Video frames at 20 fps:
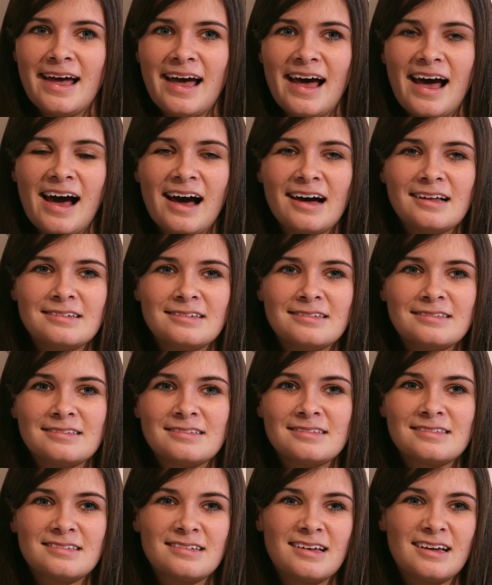and
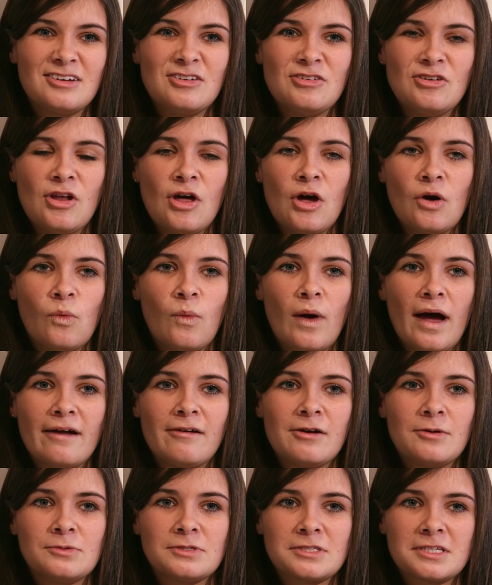know where it
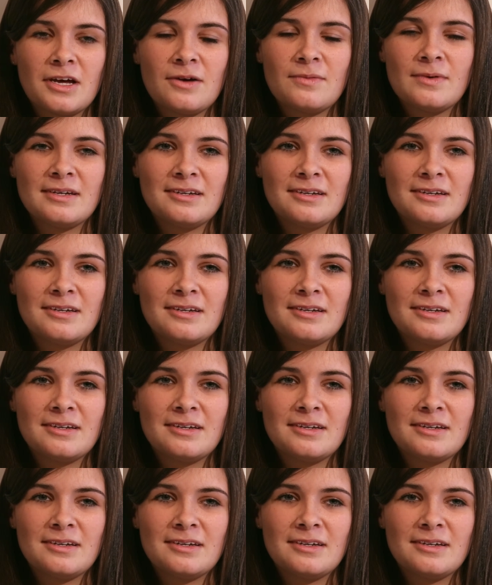was going,